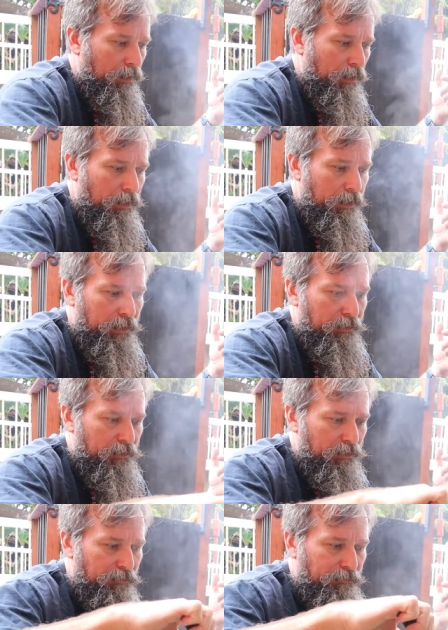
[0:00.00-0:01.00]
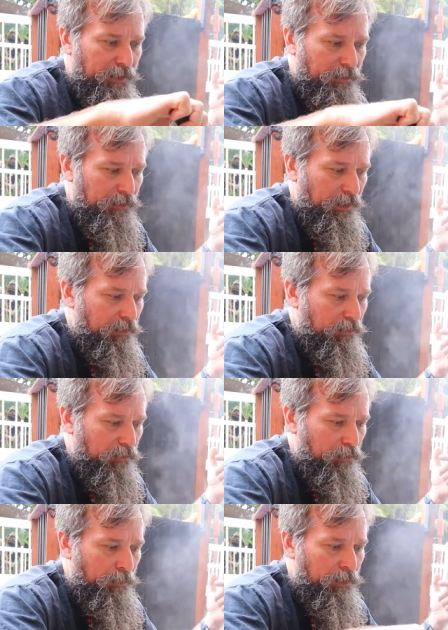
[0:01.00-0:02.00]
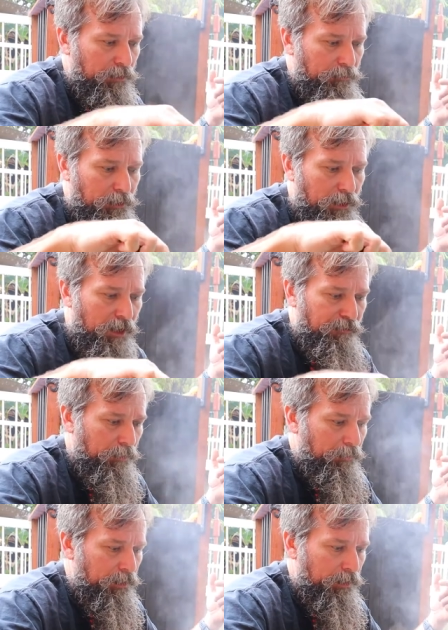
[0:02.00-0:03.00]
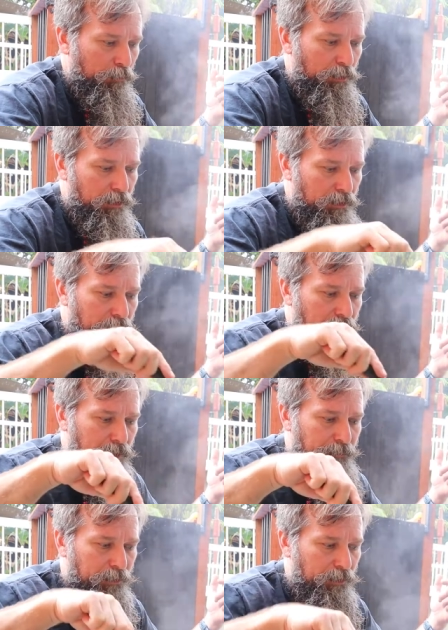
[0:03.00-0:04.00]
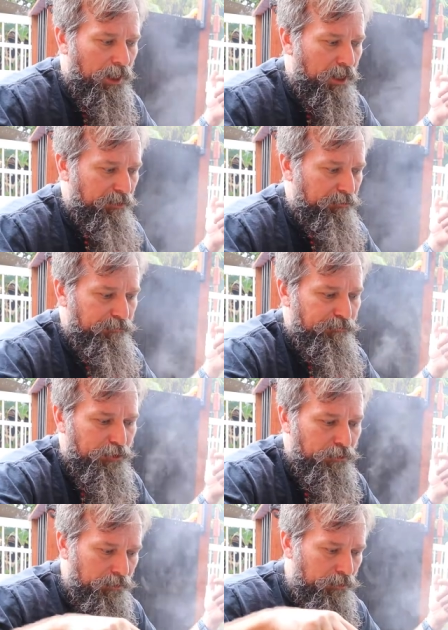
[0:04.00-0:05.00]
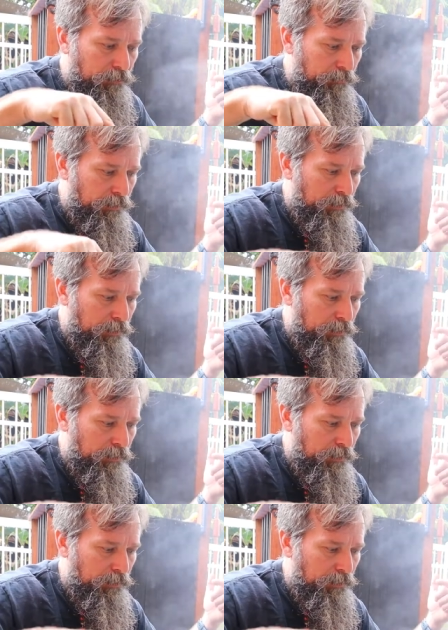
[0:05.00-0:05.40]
Uh, it doesn't affect the taste so much of your coffee, but it will clog up your coffee filter.